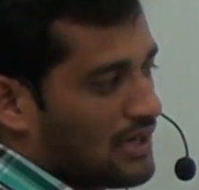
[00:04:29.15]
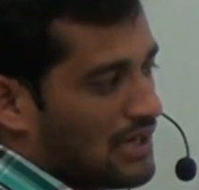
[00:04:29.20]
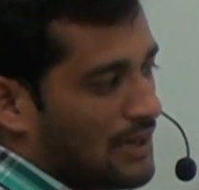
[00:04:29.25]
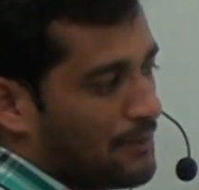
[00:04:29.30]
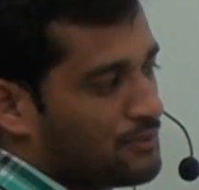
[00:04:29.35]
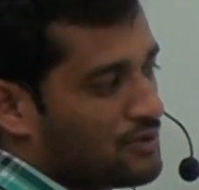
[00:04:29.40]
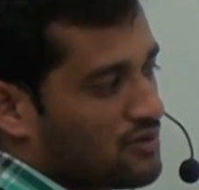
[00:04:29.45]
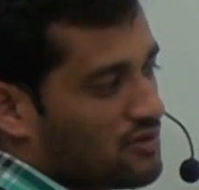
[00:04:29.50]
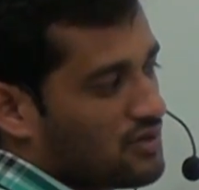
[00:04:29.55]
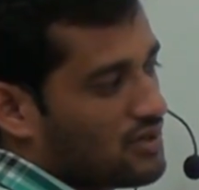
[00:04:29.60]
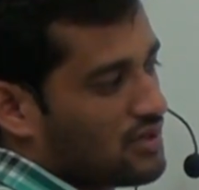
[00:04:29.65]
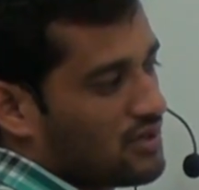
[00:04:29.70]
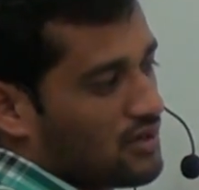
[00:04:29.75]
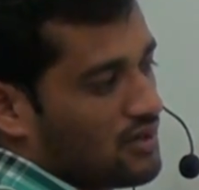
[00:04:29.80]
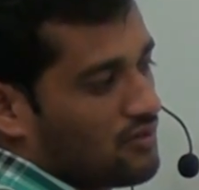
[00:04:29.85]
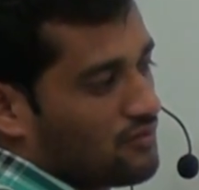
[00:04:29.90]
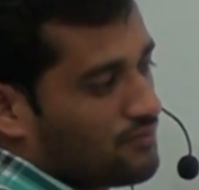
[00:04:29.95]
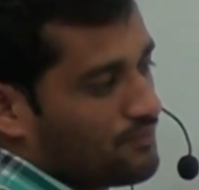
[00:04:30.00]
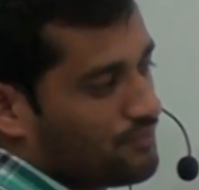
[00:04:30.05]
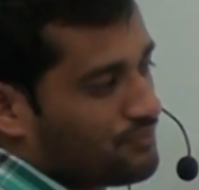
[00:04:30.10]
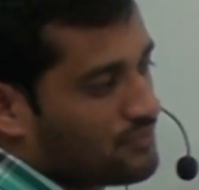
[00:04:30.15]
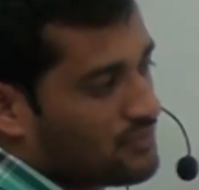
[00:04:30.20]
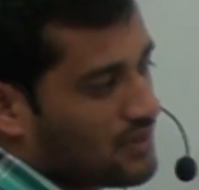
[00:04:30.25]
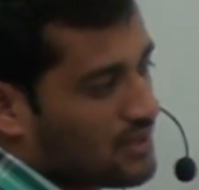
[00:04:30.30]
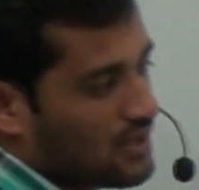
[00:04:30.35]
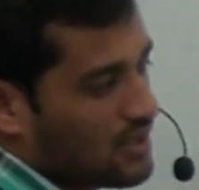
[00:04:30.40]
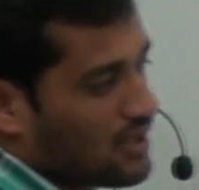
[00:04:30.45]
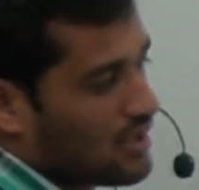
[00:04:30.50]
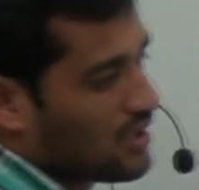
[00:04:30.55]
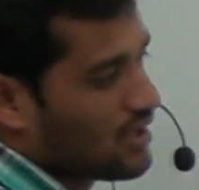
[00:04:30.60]
Observe here now.
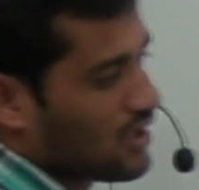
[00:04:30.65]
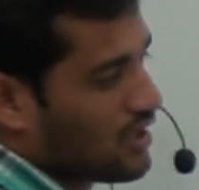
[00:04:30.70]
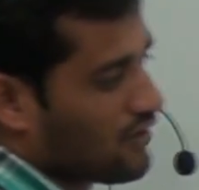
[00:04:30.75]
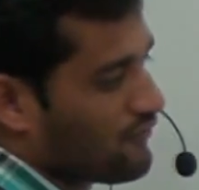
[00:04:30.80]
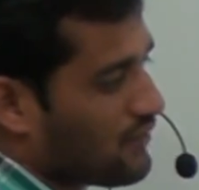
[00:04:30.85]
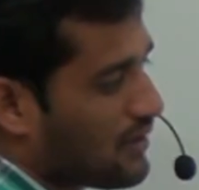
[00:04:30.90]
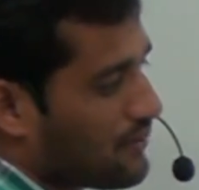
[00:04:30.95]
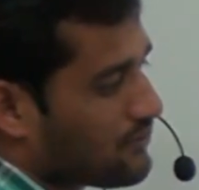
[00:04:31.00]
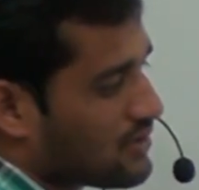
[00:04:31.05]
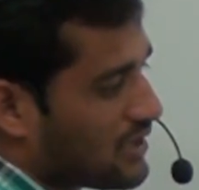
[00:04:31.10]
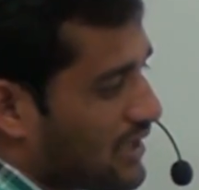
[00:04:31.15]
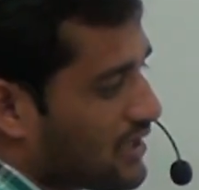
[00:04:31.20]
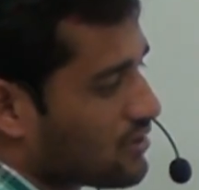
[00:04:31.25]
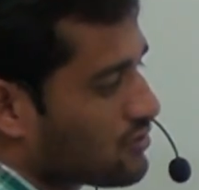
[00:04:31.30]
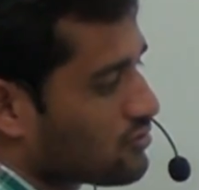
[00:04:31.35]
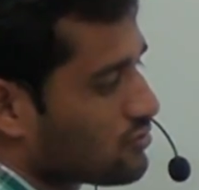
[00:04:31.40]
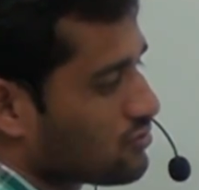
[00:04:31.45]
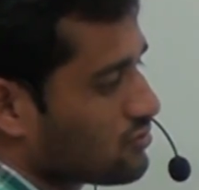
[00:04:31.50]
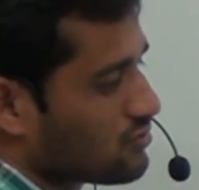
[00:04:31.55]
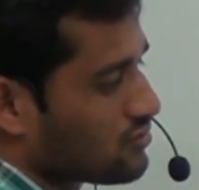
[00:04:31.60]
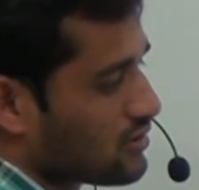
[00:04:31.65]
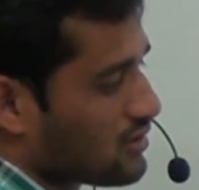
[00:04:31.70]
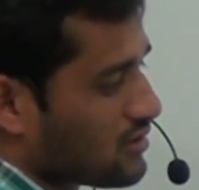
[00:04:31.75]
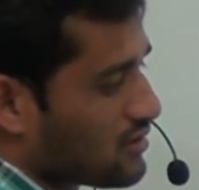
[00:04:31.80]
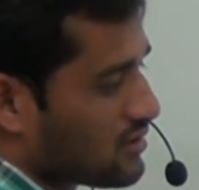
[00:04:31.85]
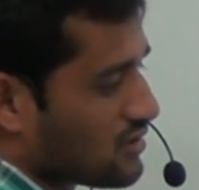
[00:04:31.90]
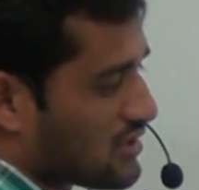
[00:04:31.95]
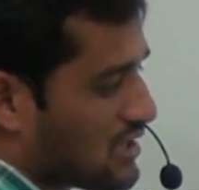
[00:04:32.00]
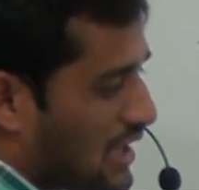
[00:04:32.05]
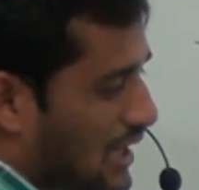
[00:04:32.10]
If I am trying to
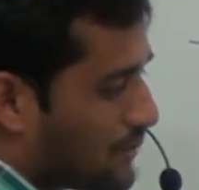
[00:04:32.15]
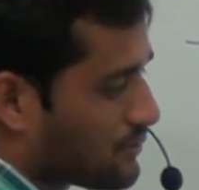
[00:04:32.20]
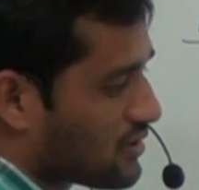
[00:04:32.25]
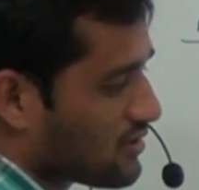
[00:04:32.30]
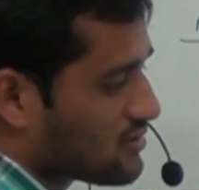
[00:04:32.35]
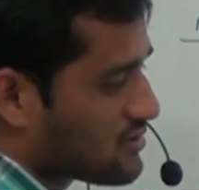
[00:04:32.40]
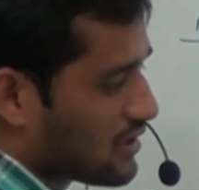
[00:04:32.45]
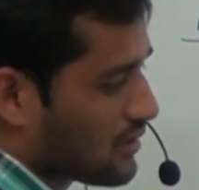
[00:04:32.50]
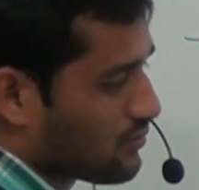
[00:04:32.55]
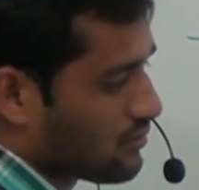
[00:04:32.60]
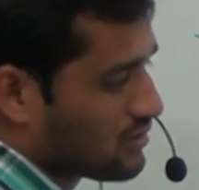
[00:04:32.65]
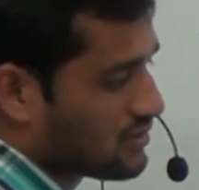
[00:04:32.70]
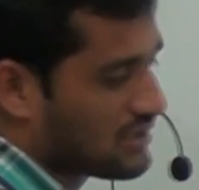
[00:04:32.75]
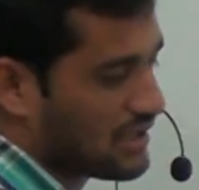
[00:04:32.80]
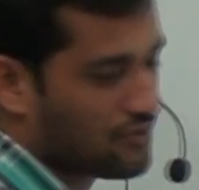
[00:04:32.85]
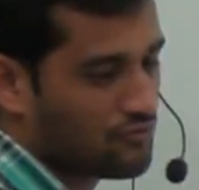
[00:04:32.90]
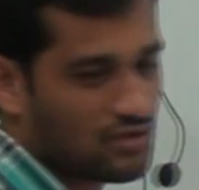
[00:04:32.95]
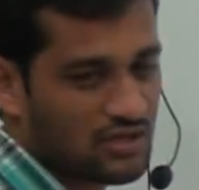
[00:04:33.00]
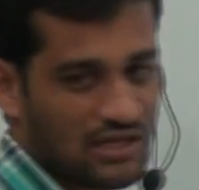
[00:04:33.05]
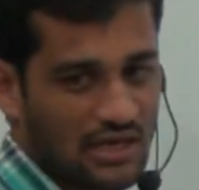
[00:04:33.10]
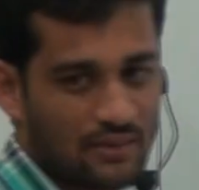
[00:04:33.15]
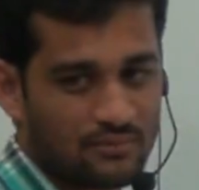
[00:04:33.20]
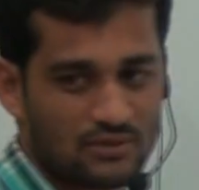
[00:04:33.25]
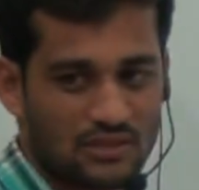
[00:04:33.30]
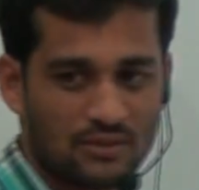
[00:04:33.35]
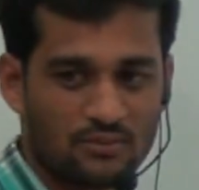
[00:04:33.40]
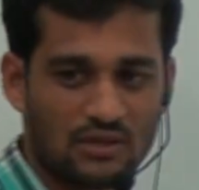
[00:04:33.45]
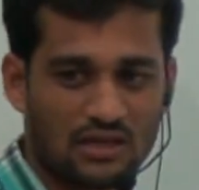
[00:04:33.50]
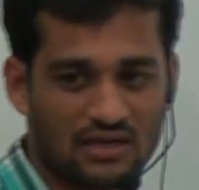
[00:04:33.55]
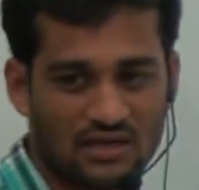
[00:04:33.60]
drop this table, can we drop
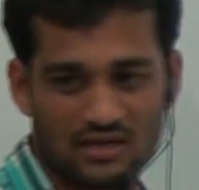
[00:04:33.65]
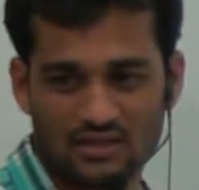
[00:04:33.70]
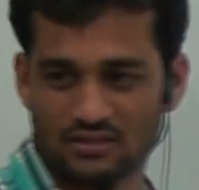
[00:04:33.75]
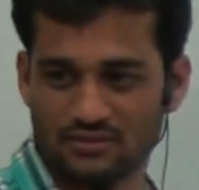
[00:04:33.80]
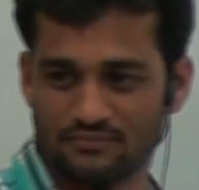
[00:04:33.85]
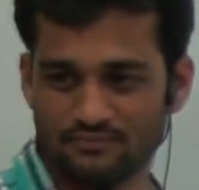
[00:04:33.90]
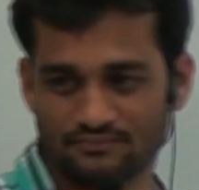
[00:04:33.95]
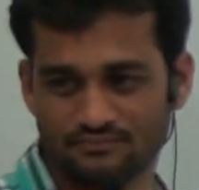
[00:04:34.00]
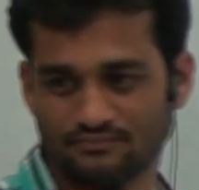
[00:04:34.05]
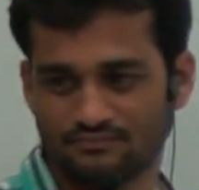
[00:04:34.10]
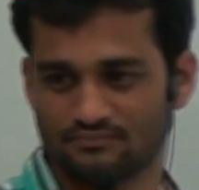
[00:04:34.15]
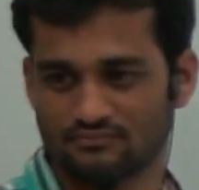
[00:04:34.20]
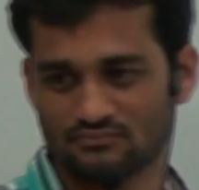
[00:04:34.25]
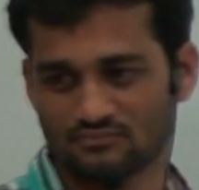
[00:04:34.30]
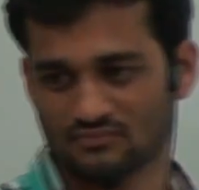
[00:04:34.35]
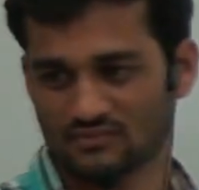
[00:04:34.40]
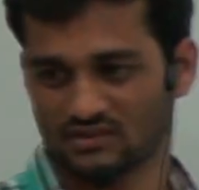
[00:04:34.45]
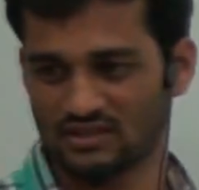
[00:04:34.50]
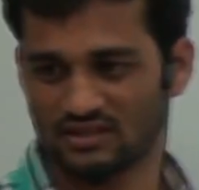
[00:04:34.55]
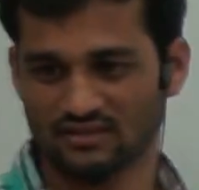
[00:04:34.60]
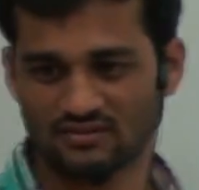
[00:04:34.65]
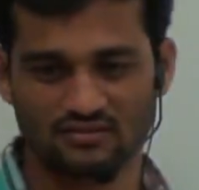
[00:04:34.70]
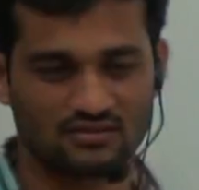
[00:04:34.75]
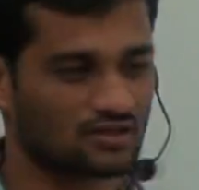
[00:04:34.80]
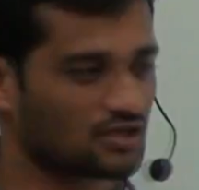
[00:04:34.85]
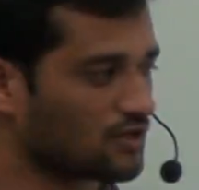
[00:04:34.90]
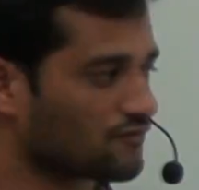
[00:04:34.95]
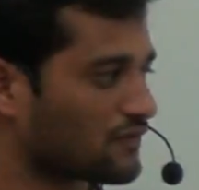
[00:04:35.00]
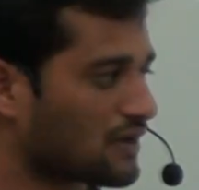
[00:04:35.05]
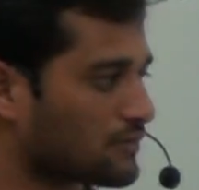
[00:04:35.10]
table or not? Yes.
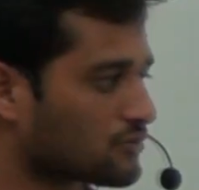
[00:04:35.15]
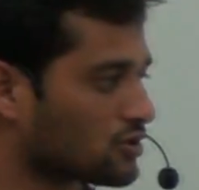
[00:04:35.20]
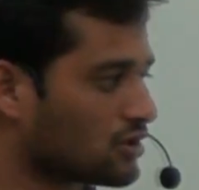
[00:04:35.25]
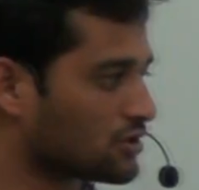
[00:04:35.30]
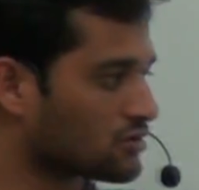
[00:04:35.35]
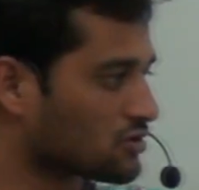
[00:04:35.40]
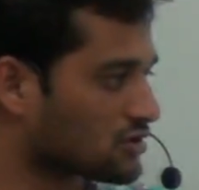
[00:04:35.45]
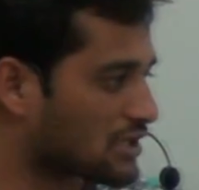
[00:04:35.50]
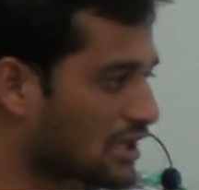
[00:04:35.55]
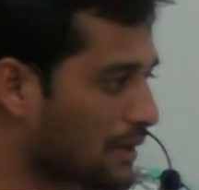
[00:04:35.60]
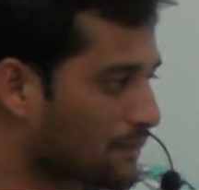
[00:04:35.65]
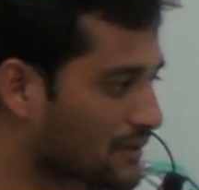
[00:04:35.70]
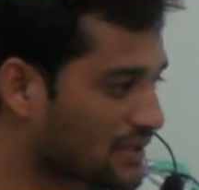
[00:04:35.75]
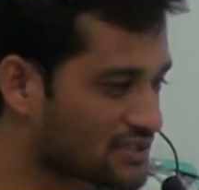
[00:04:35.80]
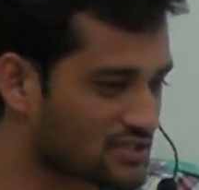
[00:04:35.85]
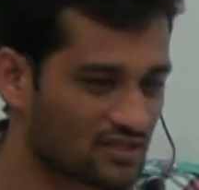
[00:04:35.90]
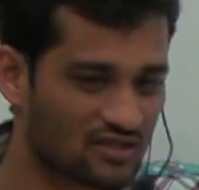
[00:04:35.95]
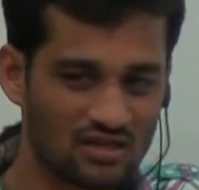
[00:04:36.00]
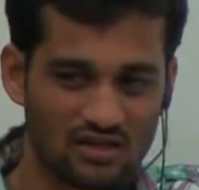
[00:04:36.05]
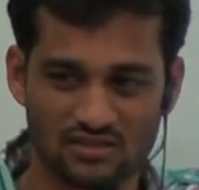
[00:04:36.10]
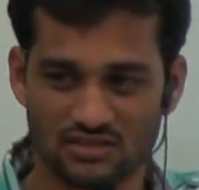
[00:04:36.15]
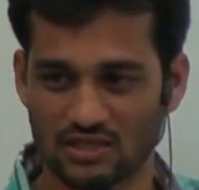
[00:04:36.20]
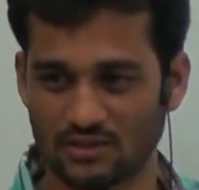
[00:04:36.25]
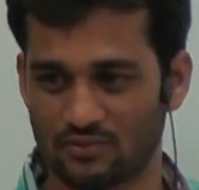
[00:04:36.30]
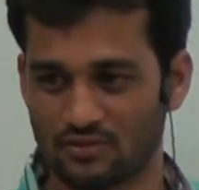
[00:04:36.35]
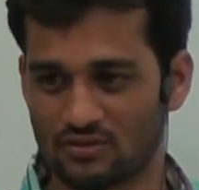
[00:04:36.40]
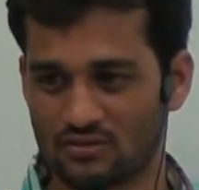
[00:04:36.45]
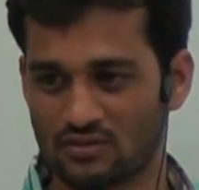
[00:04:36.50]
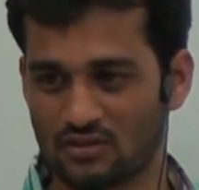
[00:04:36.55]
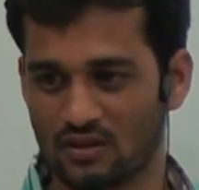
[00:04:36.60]
If I am going to drop internal
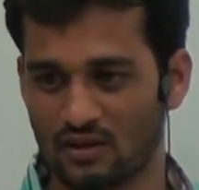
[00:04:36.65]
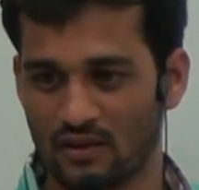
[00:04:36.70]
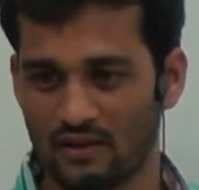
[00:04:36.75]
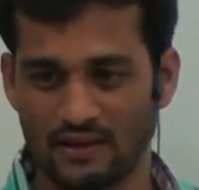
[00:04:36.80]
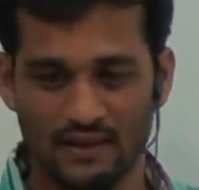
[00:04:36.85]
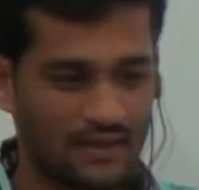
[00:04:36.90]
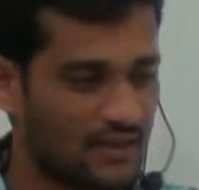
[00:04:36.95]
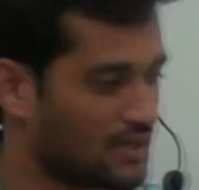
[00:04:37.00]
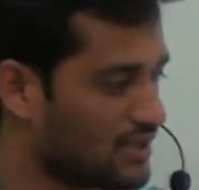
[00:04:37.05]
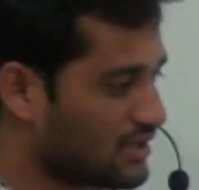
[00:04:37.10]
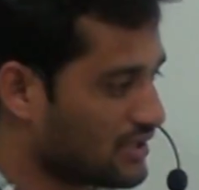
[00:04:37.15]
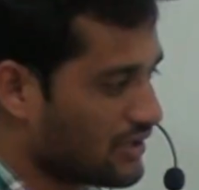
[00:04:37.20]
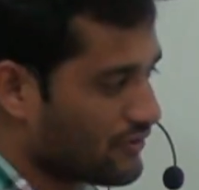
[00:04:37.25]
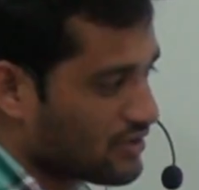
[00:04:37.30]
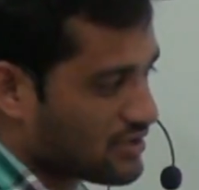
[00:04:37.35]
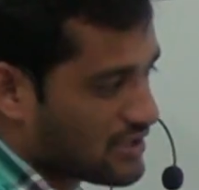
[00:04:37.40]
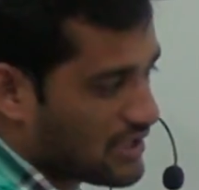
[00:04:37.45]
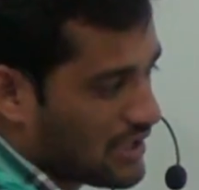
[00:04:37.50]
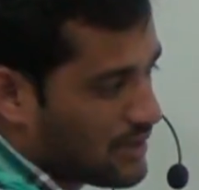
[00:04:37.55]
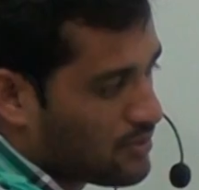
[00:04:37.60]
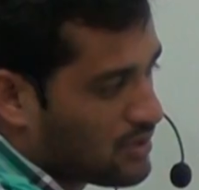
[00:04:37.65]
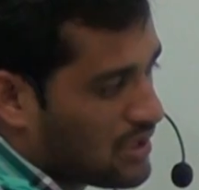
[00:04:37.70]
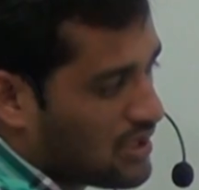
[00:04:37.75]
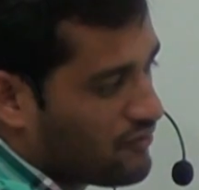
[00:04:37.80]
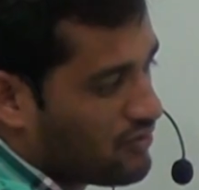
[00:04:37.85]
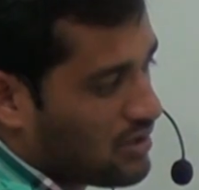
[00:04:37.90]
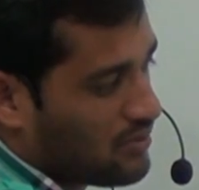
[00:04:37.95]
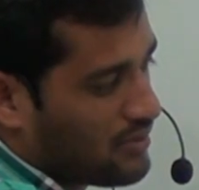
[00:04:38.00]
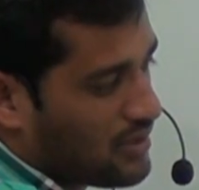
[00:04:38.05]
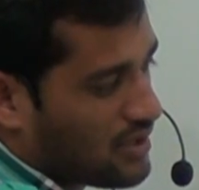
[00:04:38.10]
table, your table
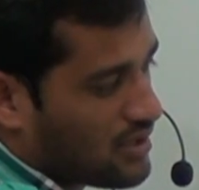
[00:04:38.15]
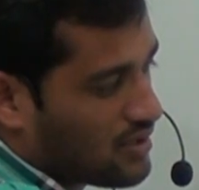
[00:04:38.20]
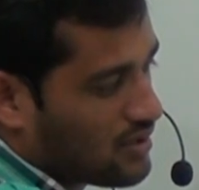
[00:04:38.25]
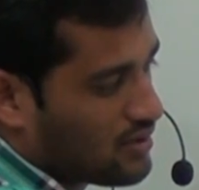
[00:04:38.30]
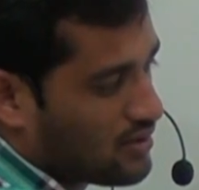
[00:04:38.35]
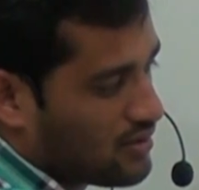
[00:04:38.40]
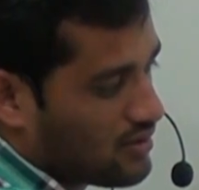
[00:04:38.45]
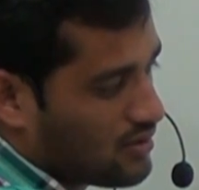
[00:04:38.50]
name will be